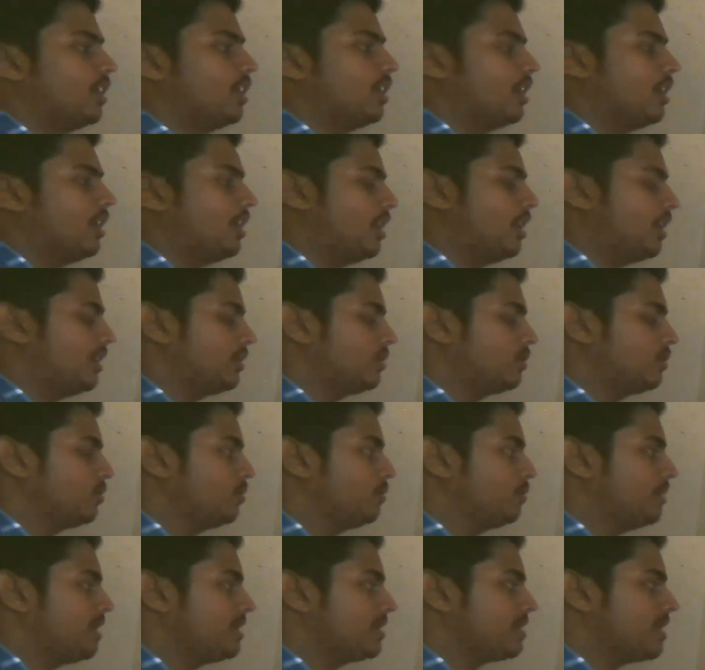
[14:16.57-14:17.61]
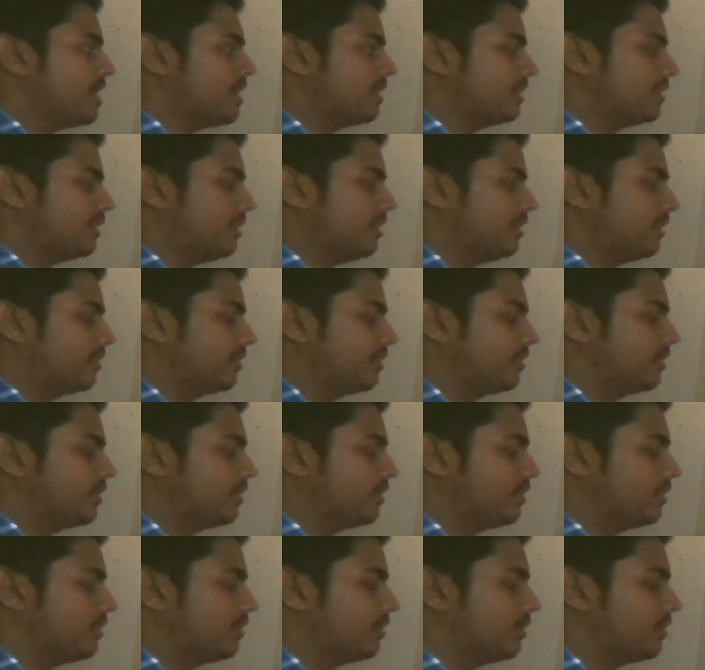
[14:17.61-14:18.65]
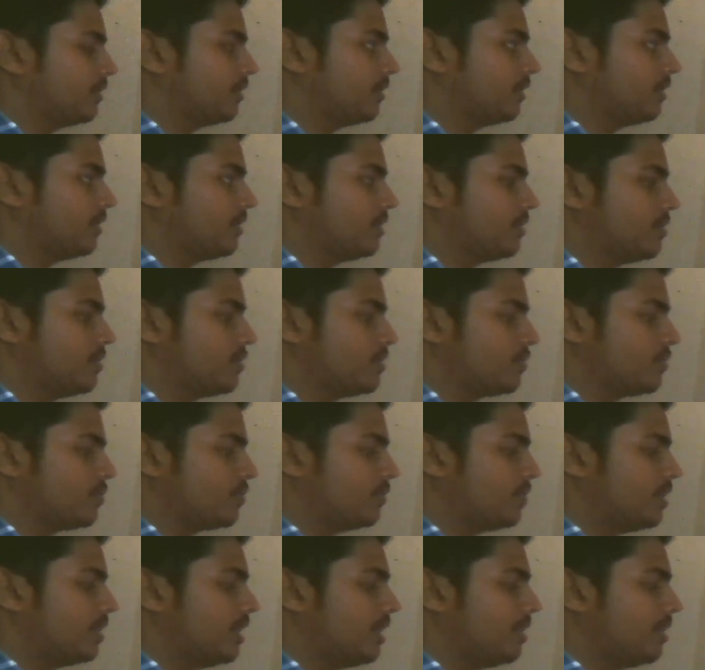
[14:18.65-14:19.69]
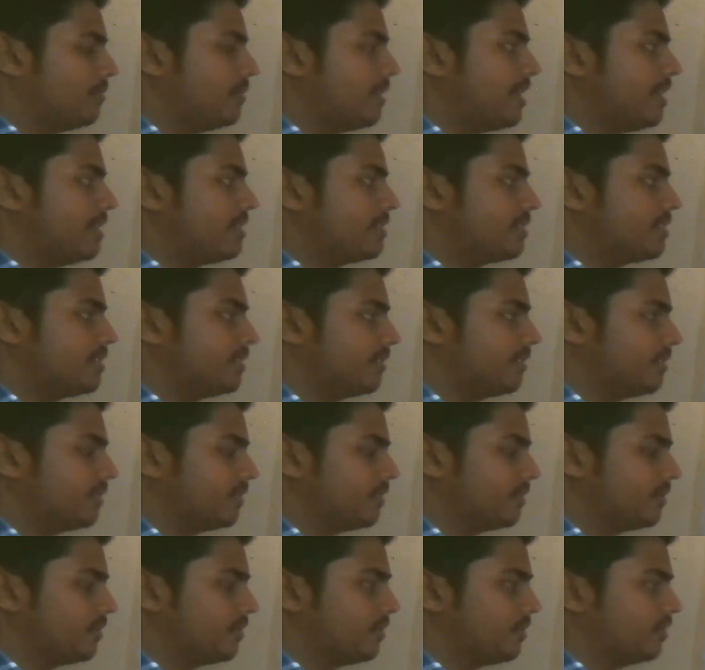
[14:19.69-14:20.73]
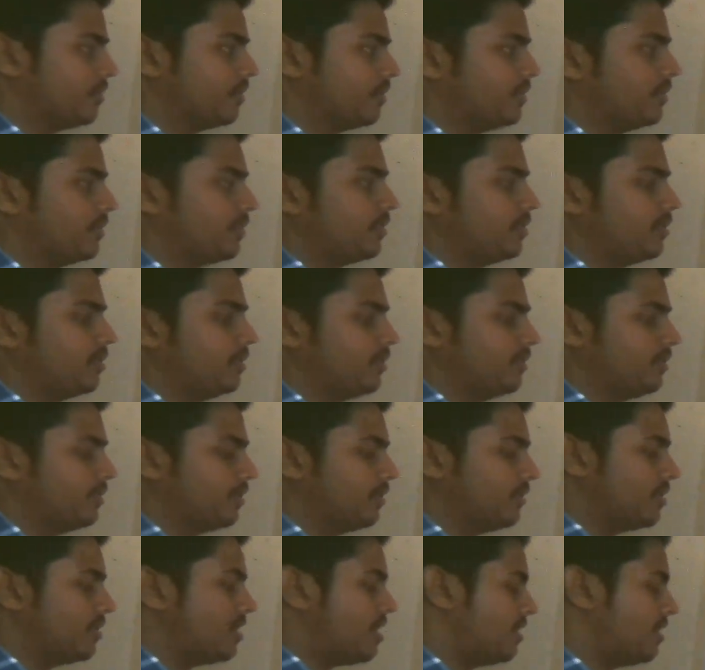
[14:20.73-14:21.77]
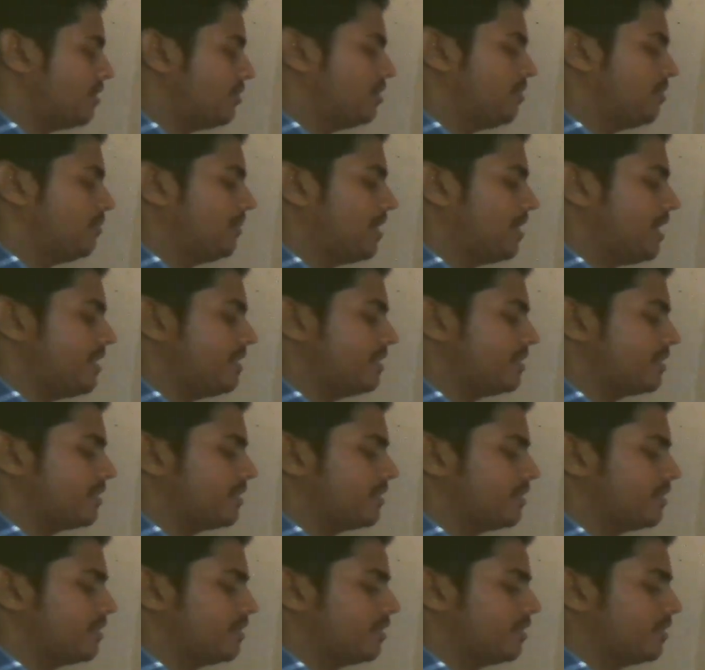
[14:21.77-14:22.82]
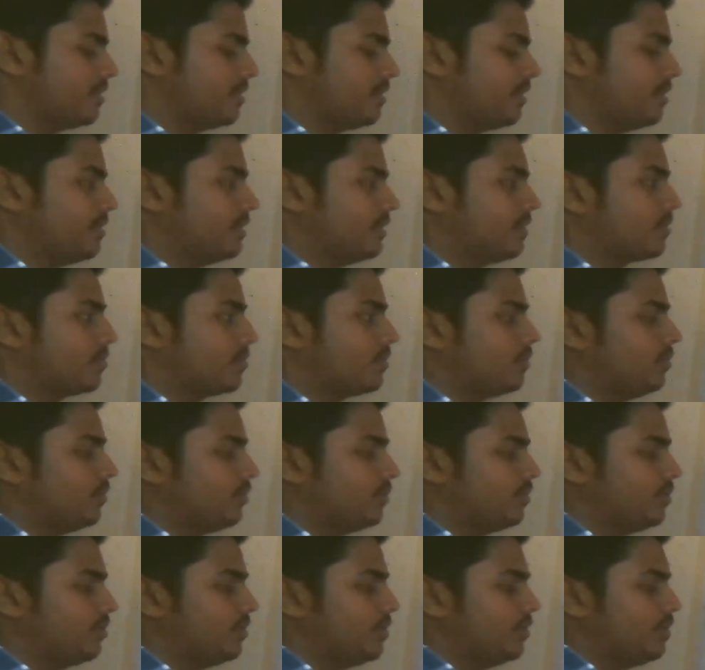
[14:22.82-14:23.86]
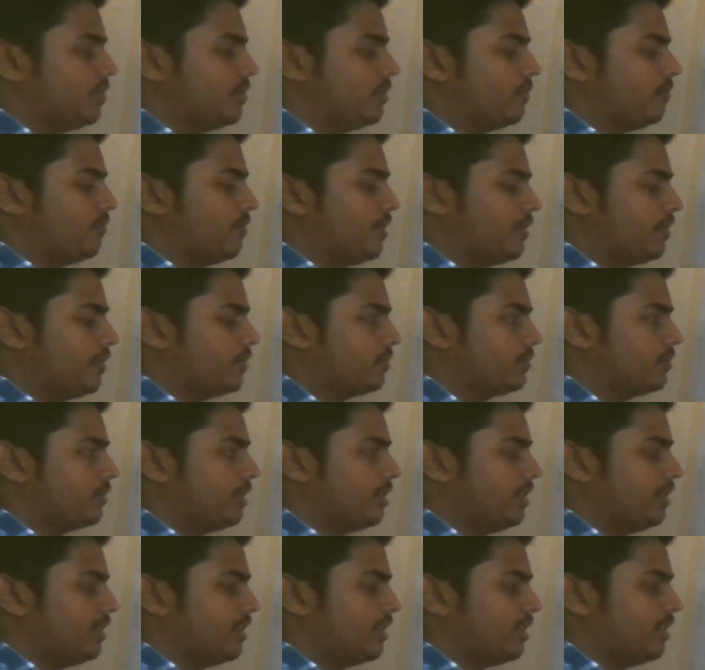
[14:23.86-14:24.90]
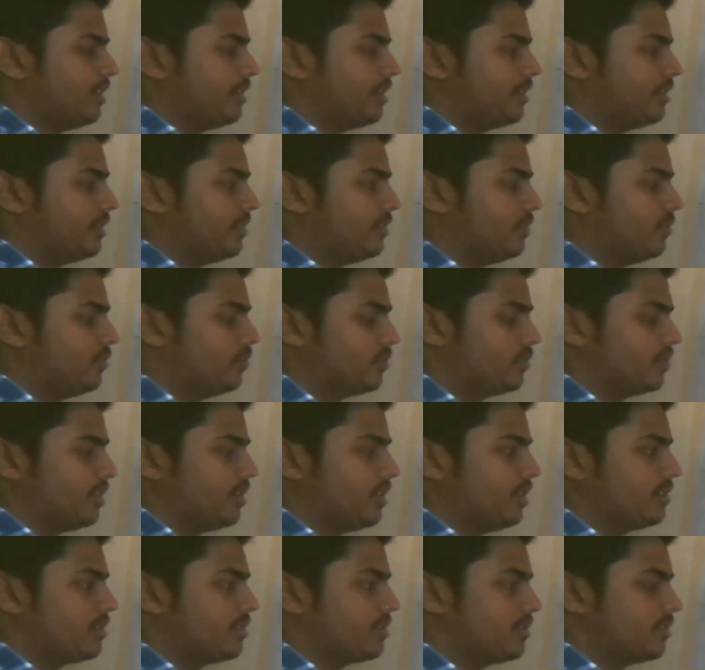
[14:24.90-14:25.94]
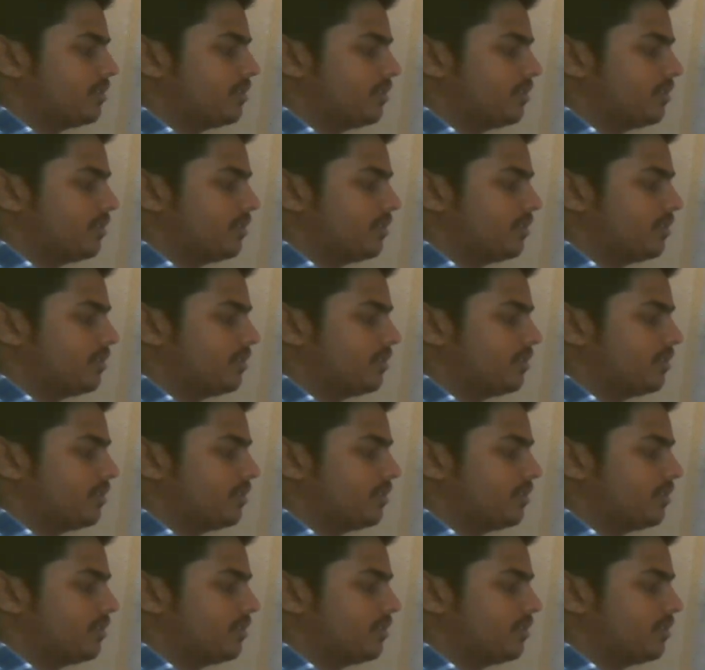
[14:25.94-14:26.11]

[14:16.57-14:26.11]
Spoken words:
R2 plus R3. So that implies, R2 implies, so 1 2 3 no change,